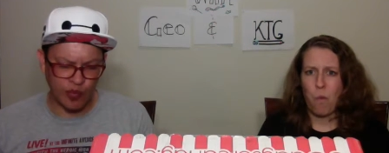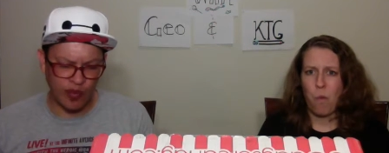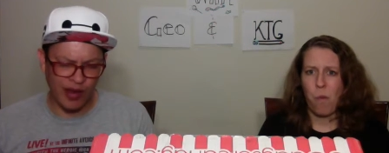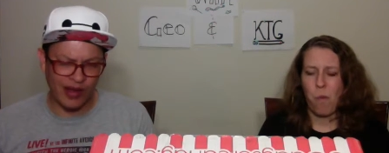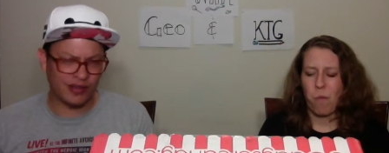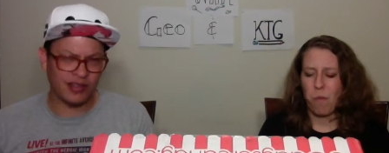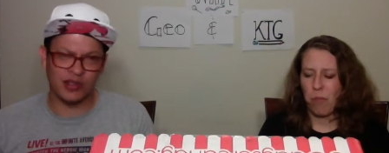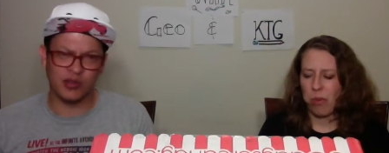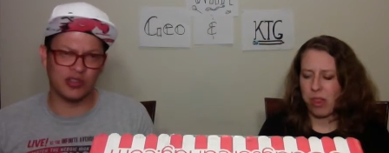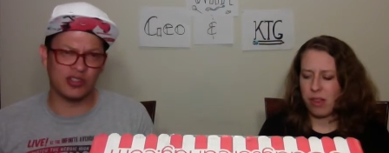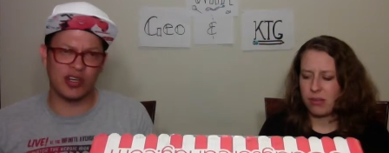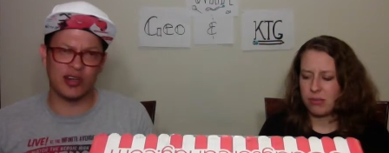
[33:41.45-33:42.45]
Speaker 1: That's not real
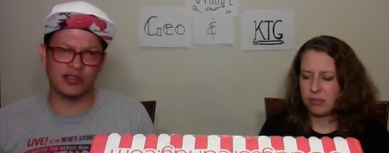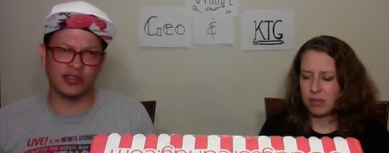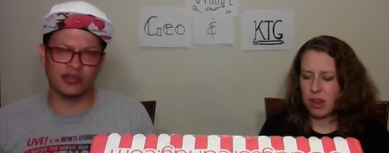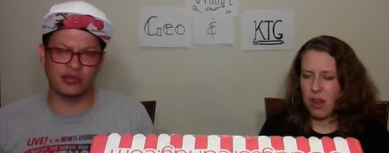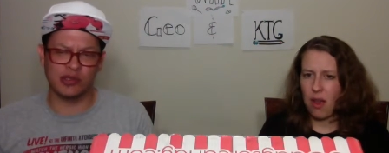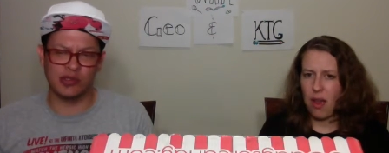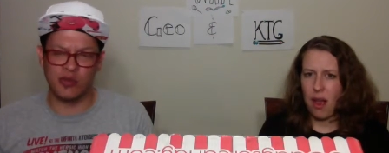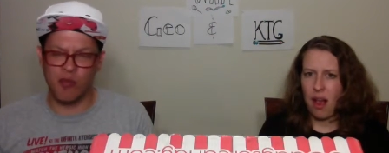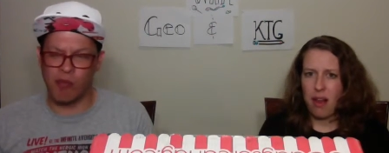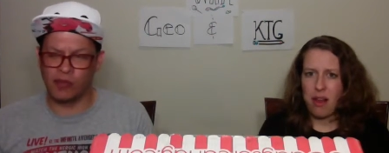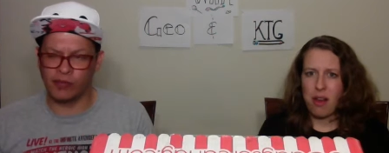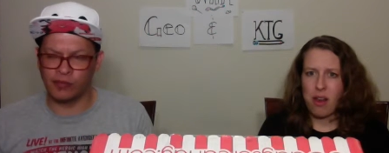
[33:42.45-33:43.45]
chocolate and milk.
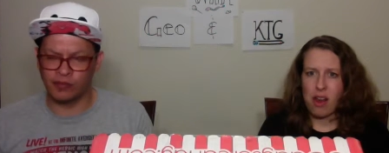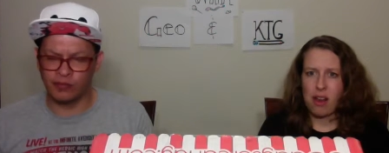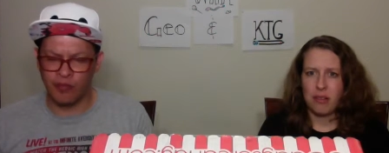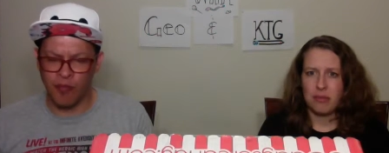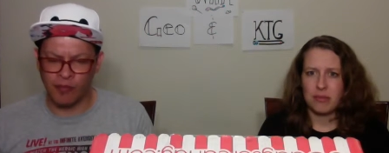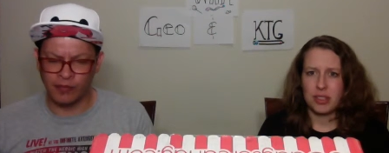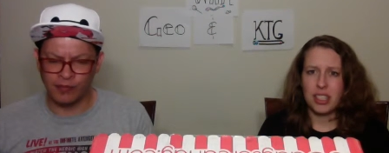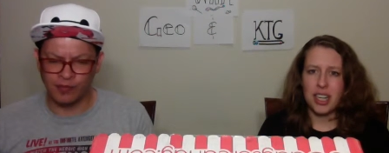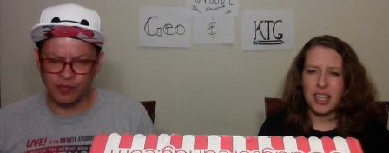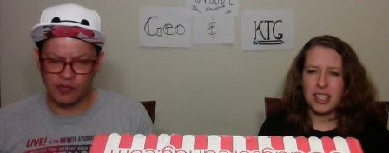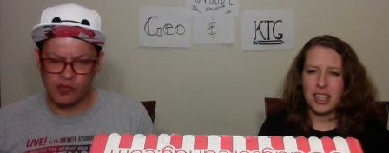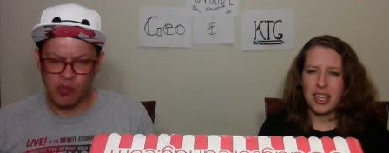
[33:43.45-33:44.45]
Speaker 2: Did I
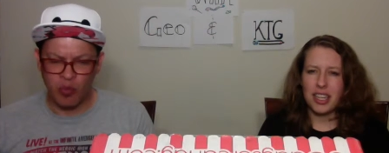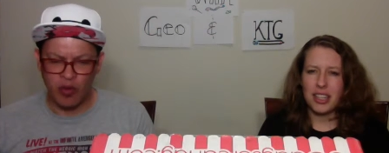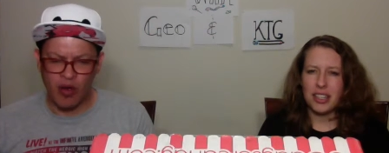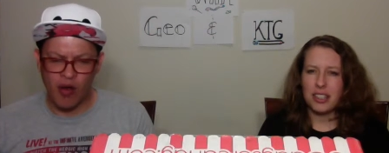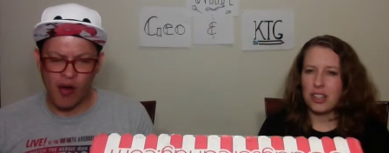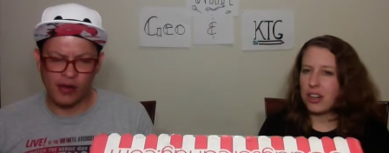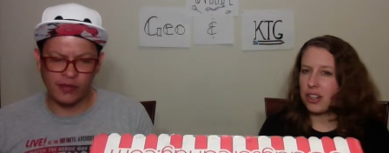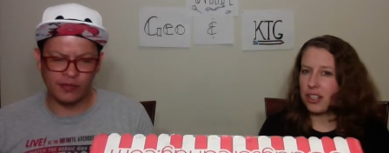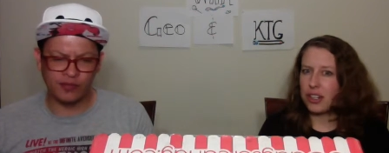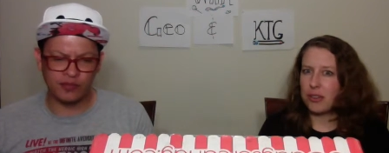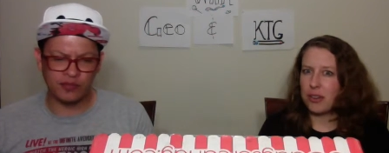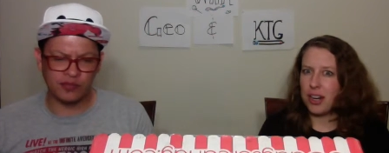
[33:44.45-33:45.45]
say it's um. hard to
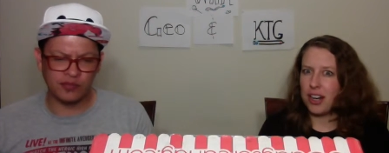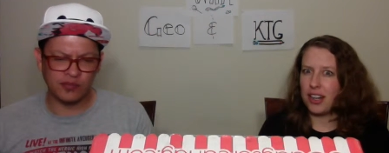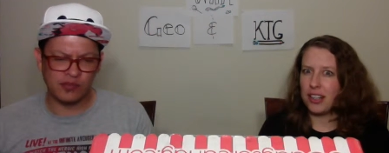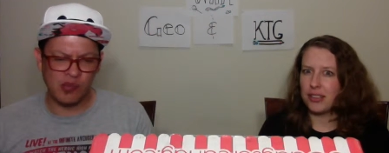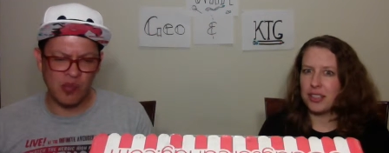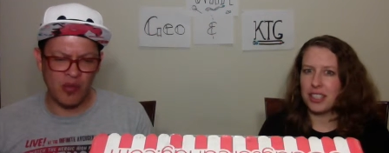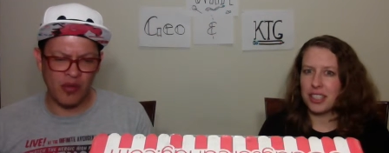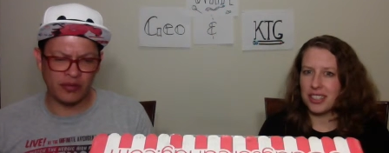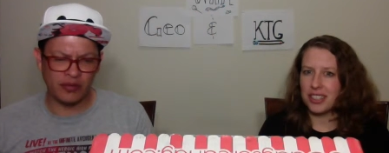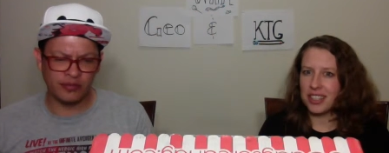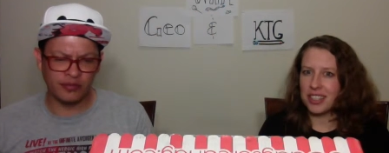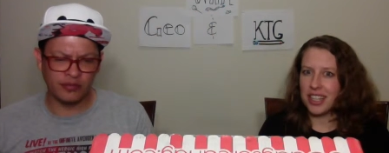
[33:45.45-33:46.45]
go wrong
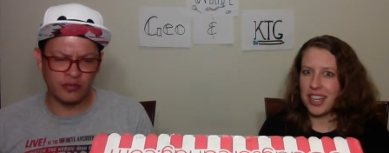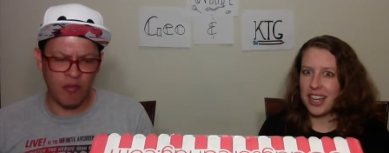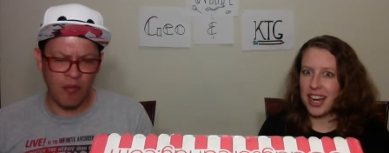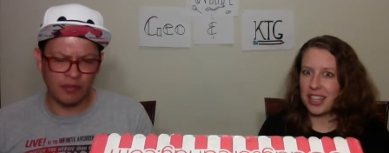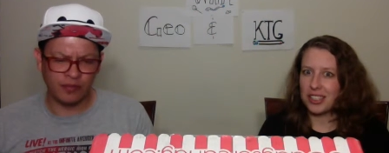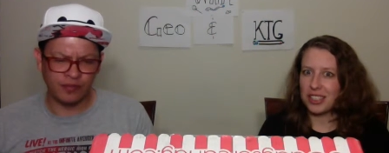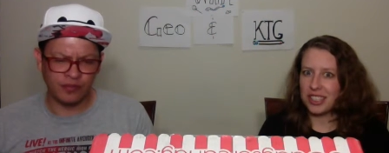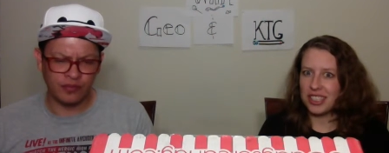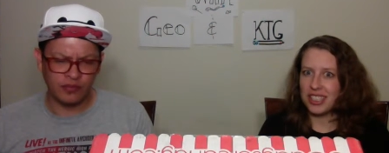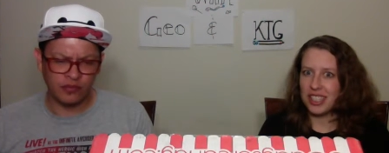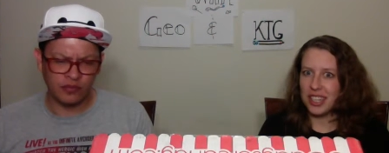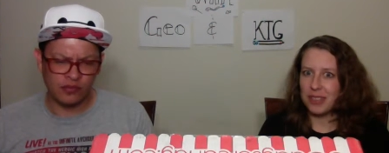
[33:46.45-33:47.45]
because they actually
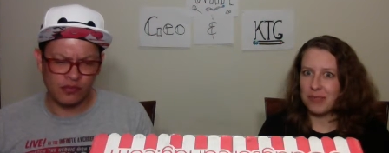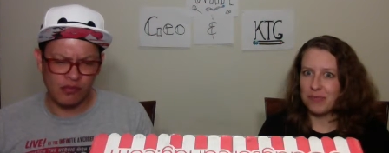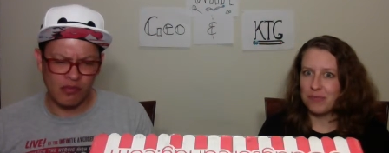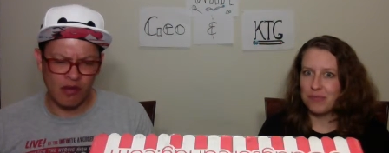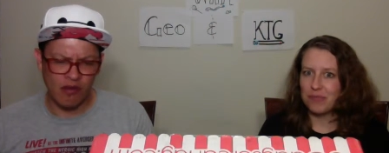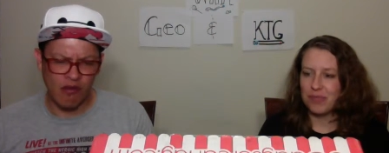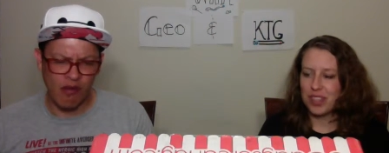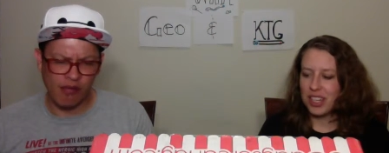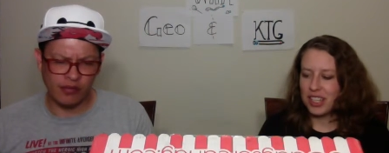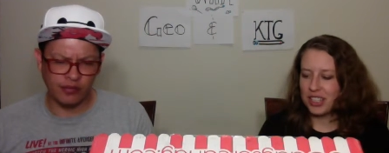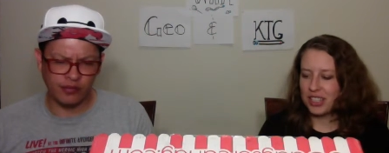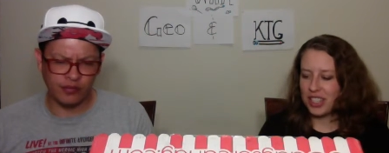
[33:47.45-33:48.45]
did it?
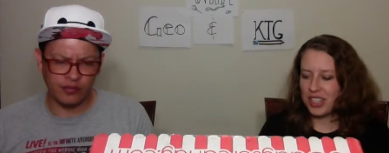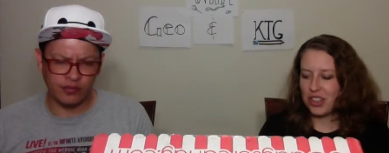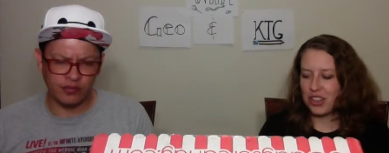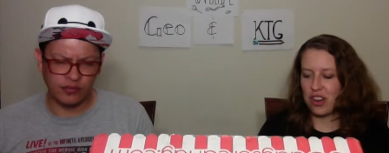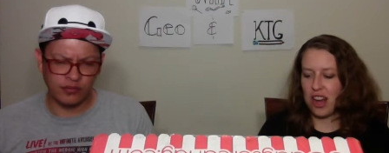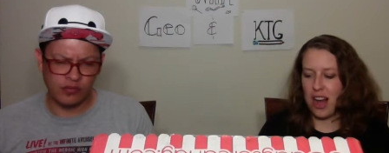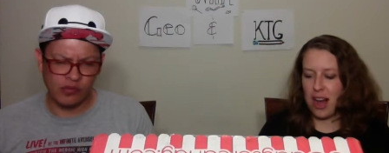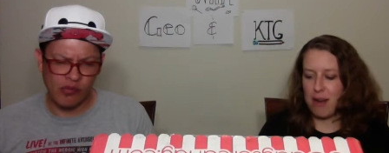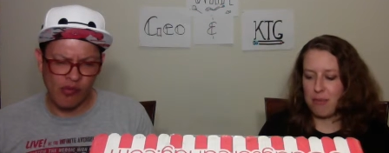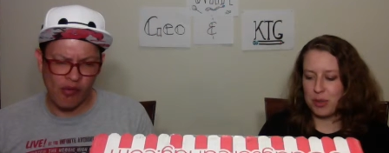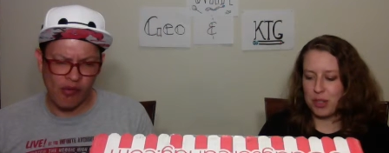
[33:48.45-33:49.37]
Good job,